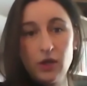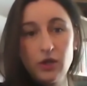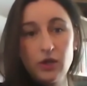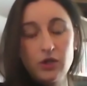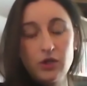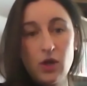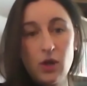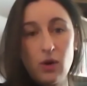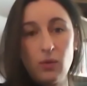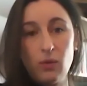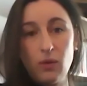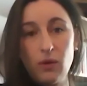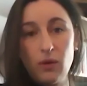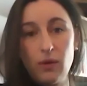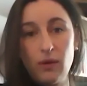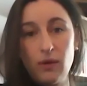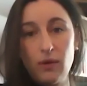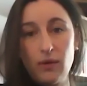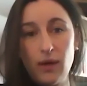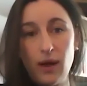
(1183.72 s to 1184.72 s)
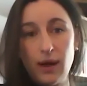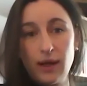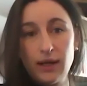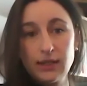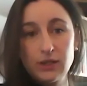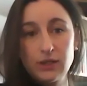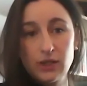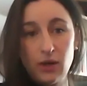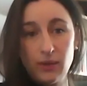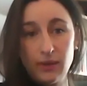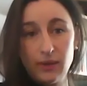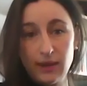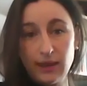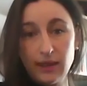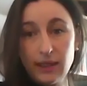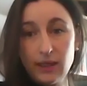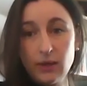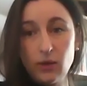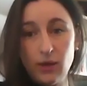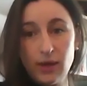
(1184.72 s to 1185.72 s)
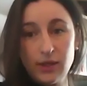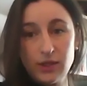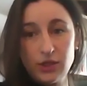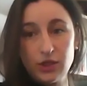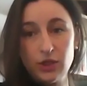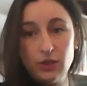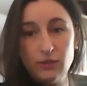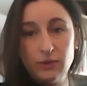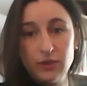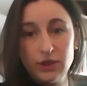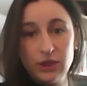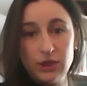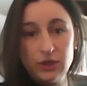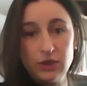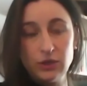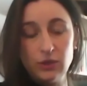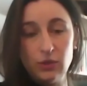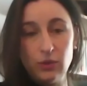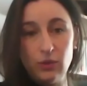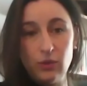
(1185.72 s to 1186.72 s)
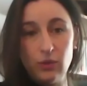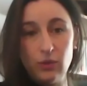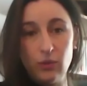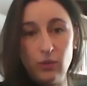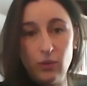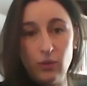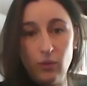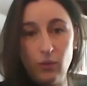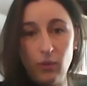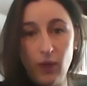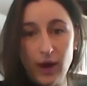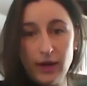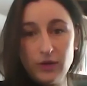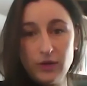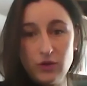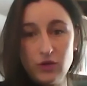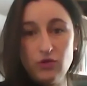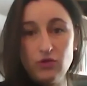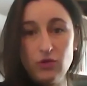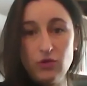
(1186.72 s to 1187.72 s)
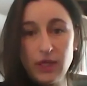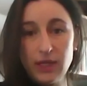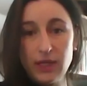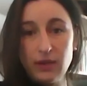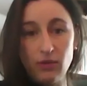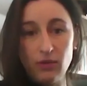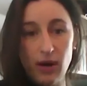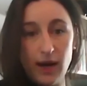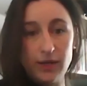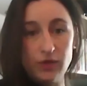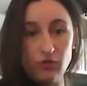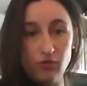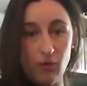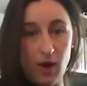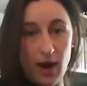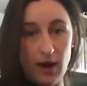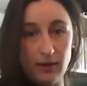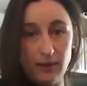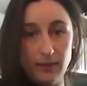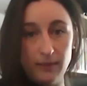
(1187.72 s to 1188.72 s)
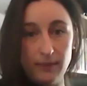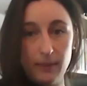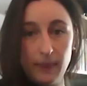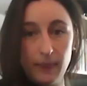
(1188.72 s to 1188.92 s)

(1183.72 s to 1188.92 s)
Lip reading: So I'm going to start with the legal question, which is, when do lien rights run?